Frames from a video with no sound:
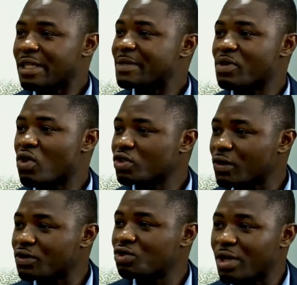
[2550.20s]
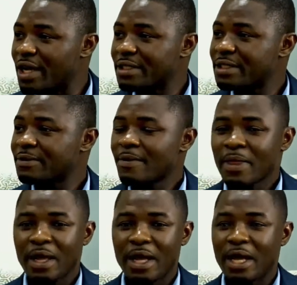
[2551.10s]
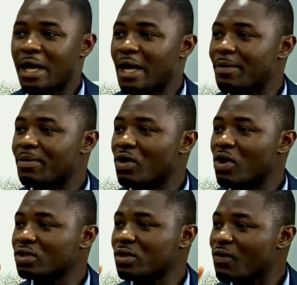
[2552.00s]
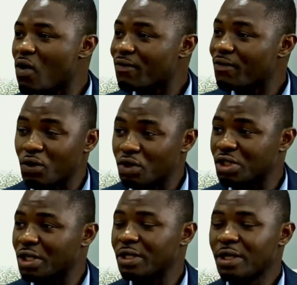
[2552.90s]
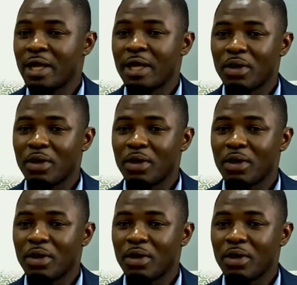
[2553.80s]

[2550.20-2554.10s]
Sometimes because of stress, because of confusion,